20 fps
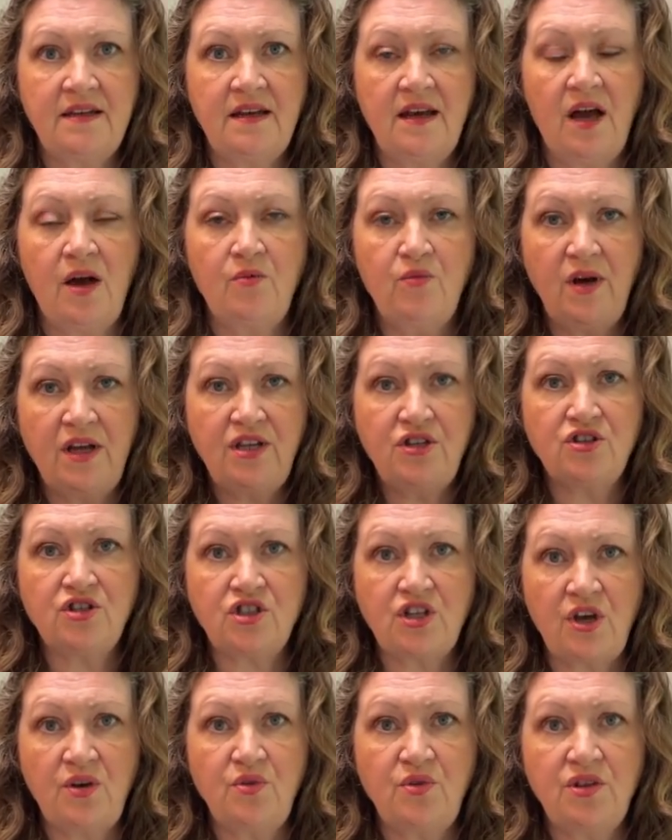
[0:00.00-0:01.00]
where you
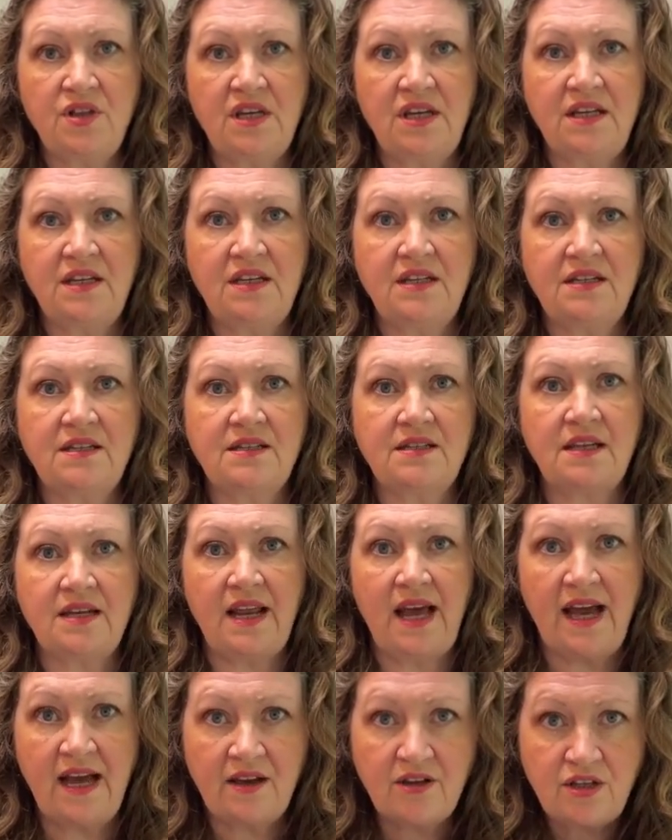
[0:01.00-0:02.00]
sew things and
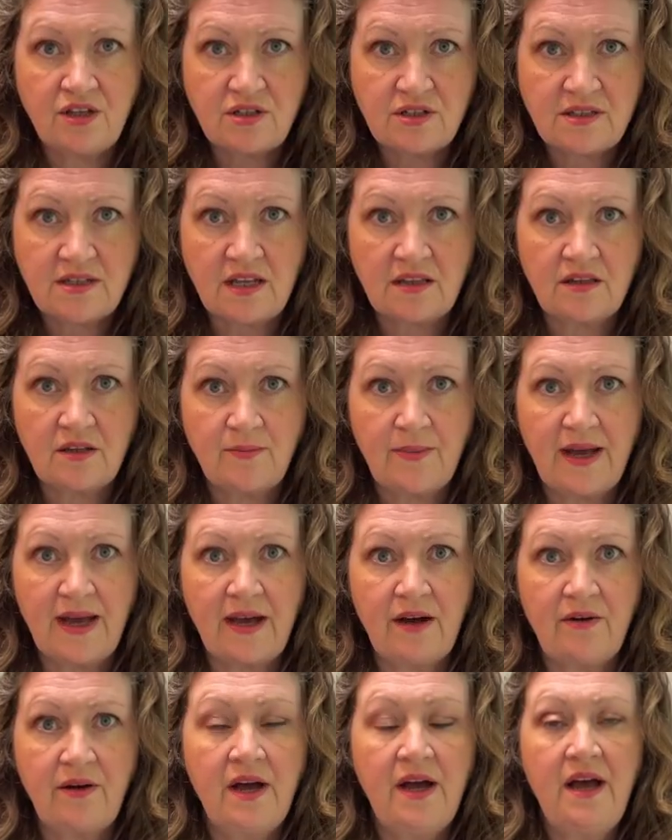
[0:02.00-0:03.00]
how you set them
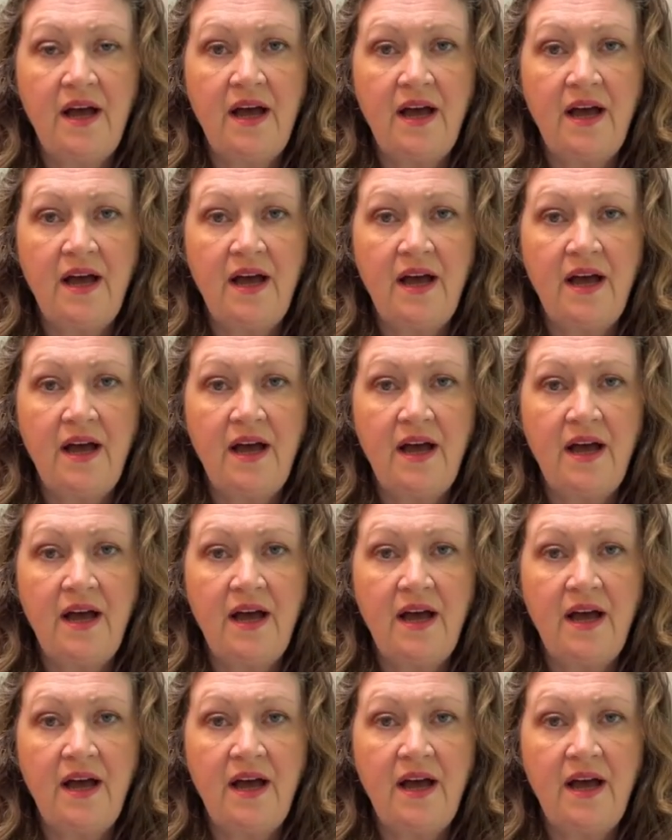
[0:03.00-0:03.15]
out.